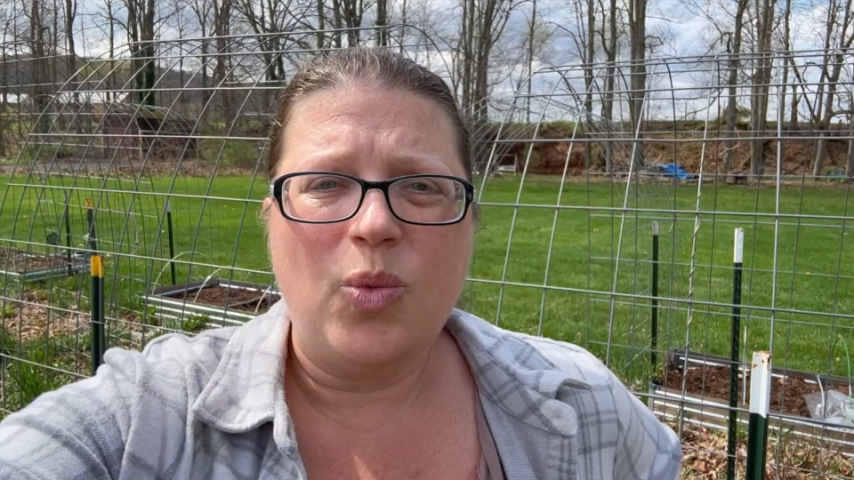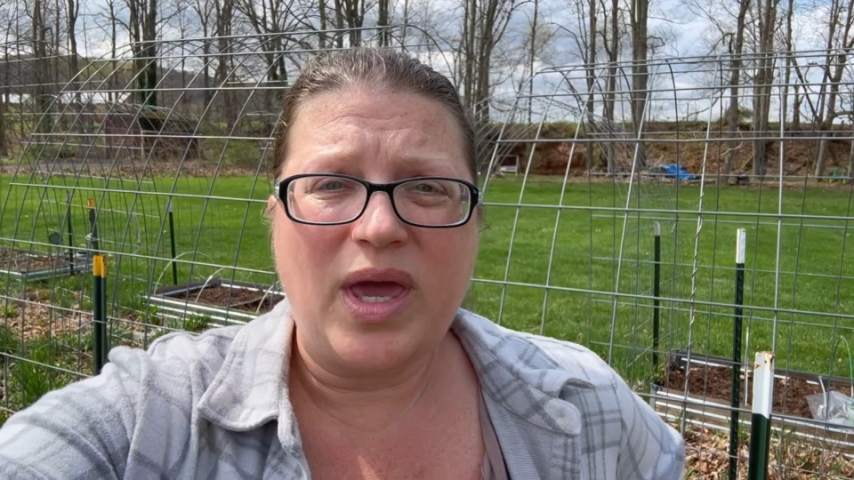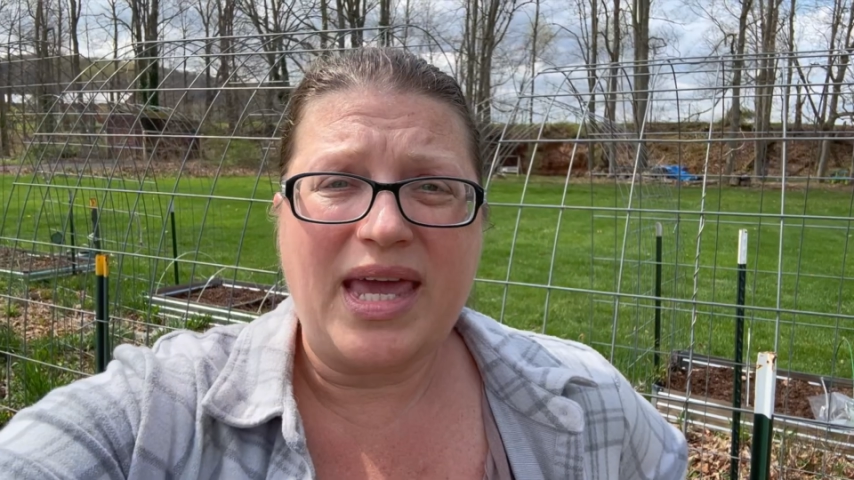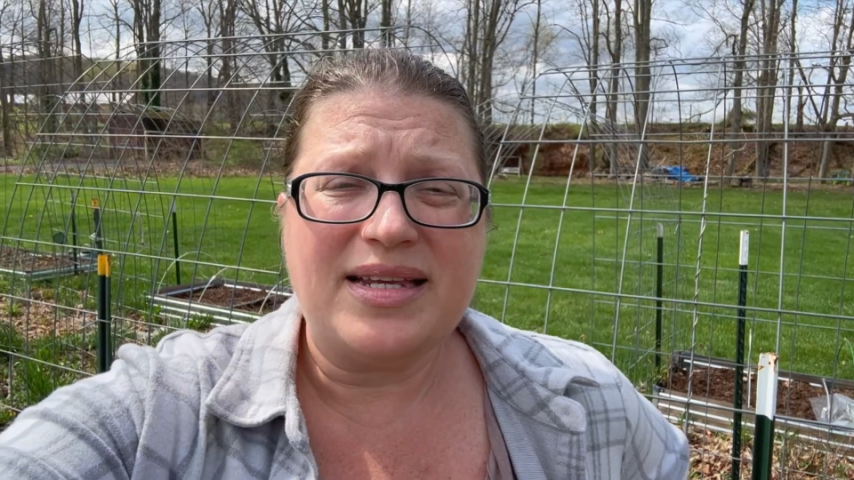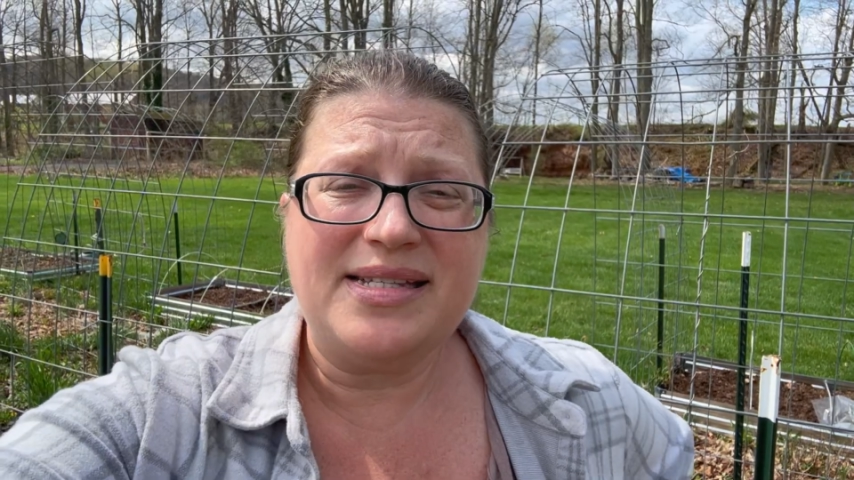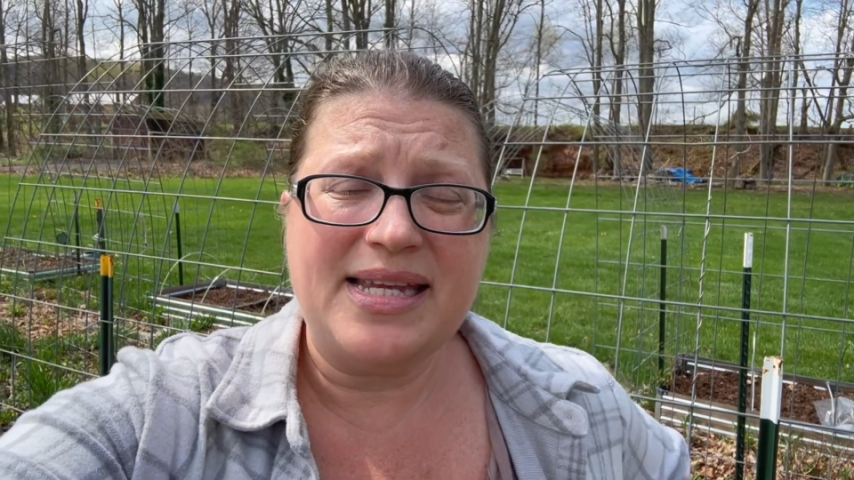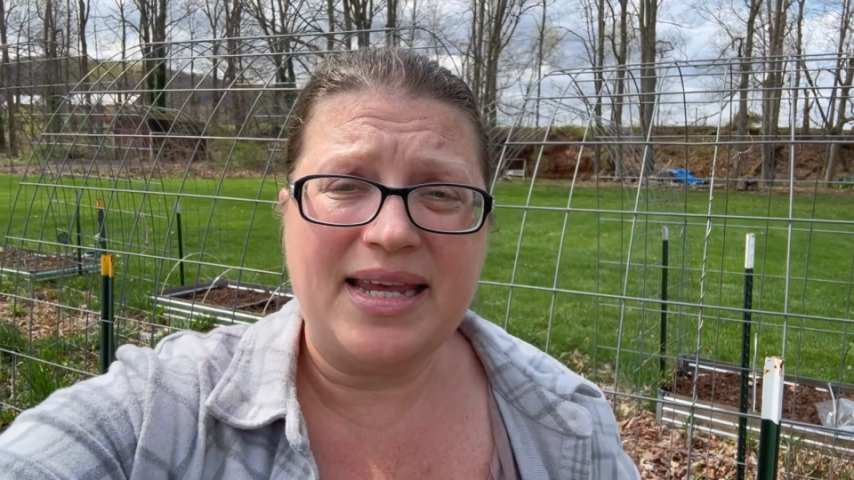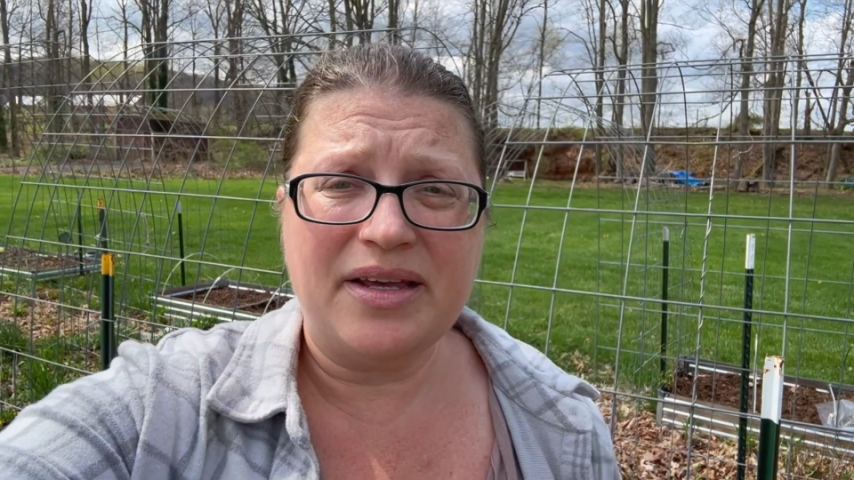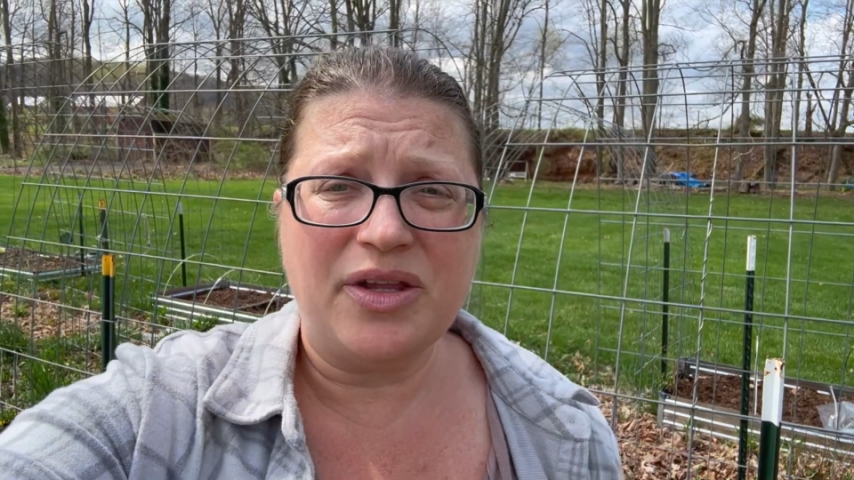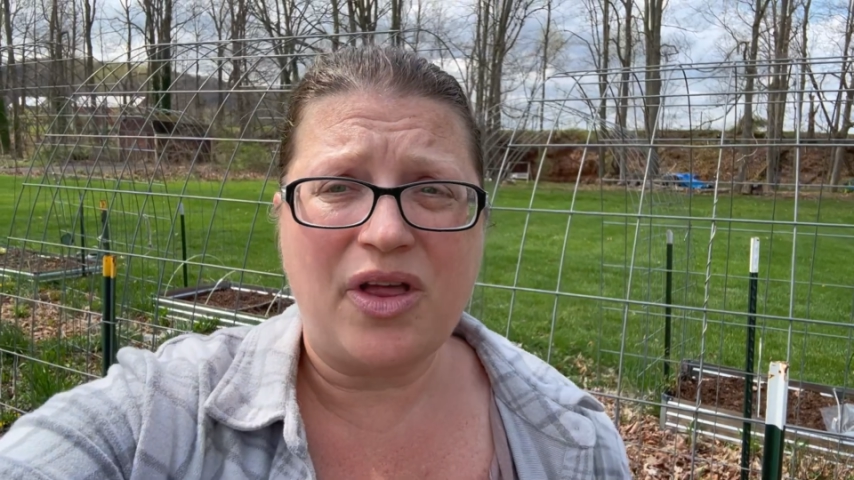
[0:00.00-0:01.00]
We
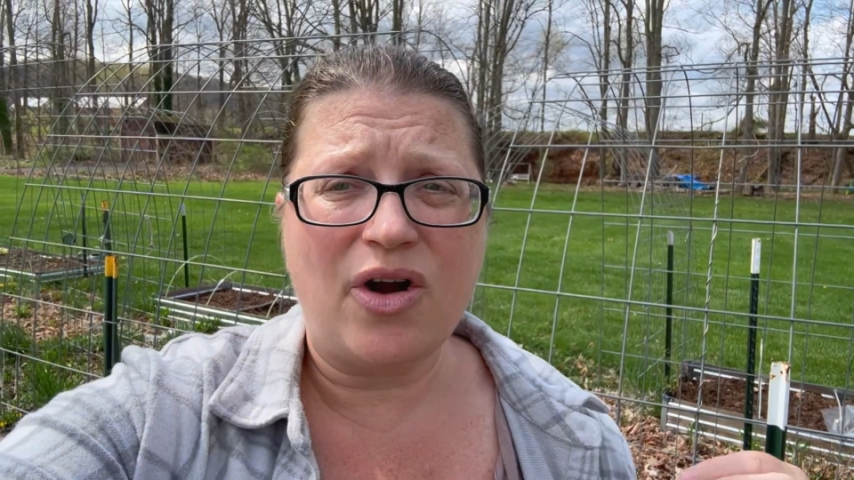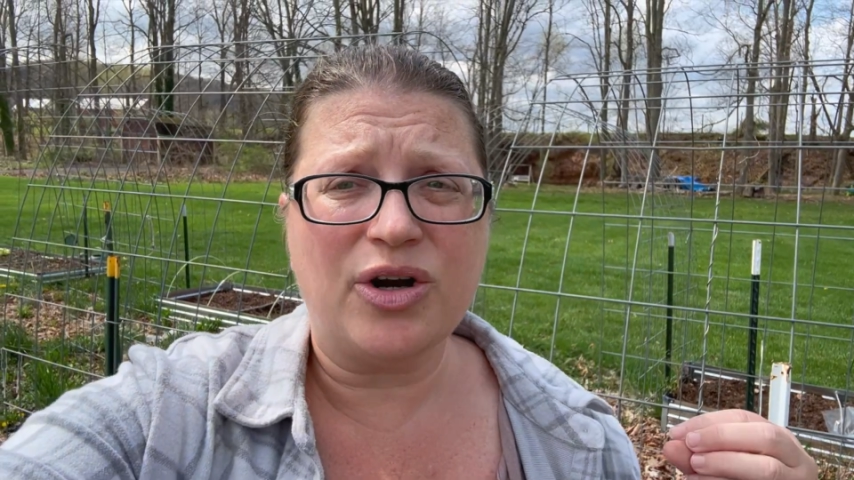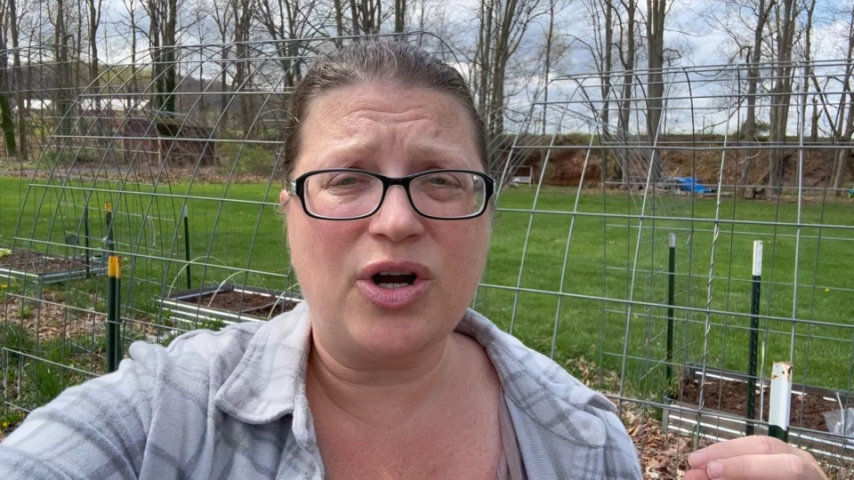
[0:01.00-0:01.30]
till our